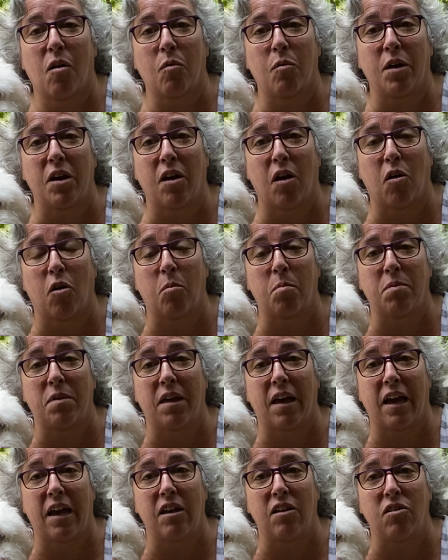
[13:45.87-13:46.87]
we hope
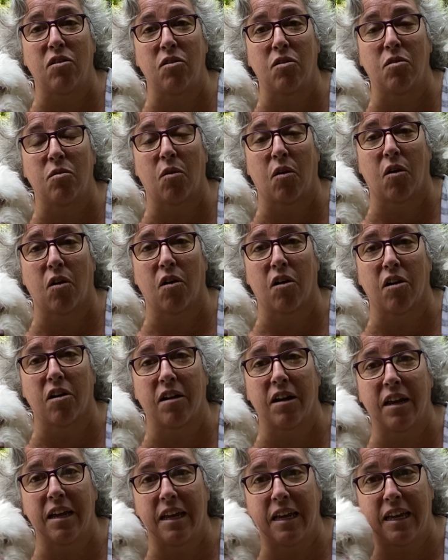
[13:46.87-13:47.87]
that you
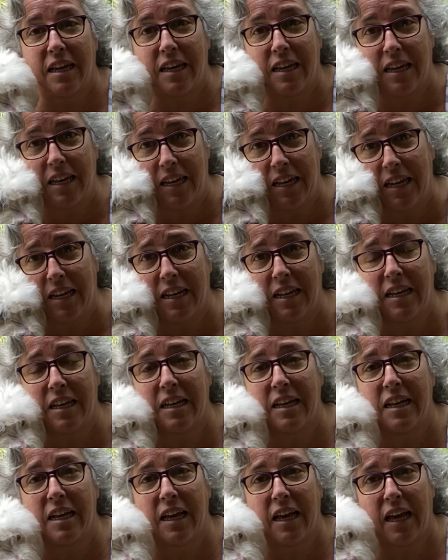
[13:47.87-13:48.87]
are
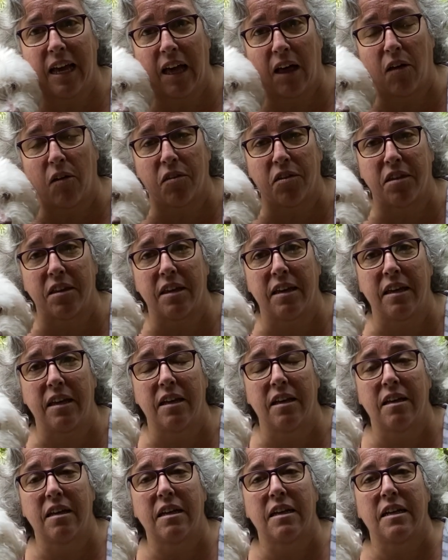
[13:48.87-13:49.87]
eating
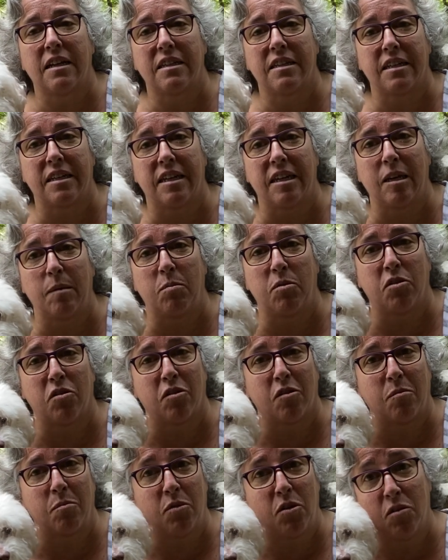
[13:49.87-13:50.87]
healthy to keep
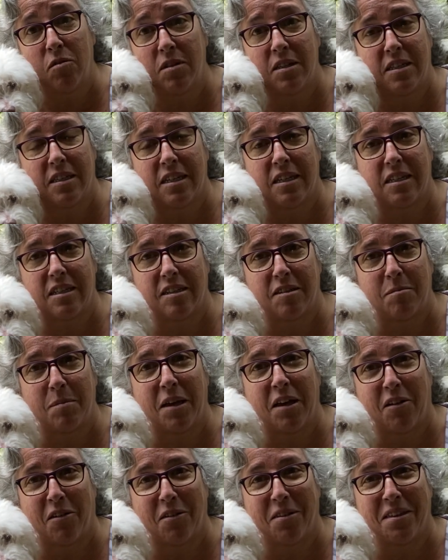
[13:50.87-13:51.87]
your immune system
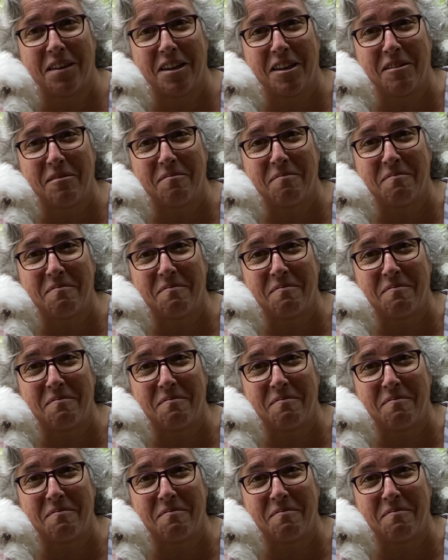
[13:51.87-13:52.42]
healthy